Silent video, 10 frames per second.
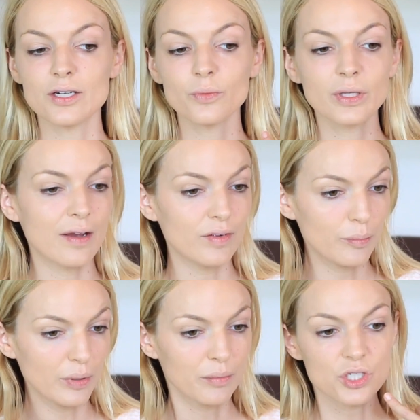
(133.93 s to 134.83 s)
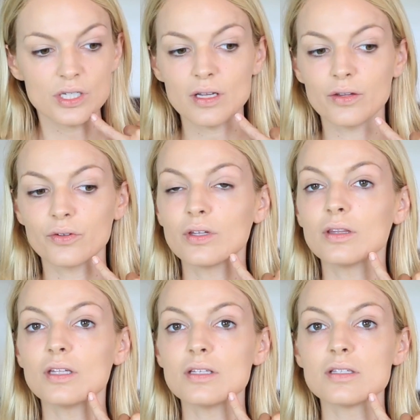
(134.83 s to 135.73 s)
I don't really have any blemishes other
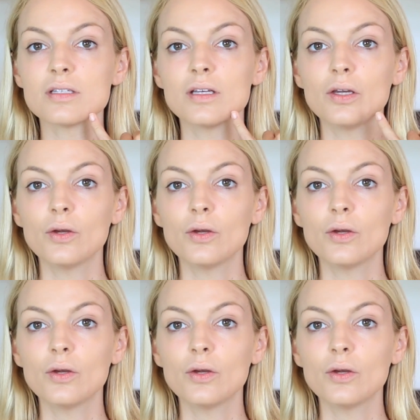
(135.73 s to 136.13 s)
than this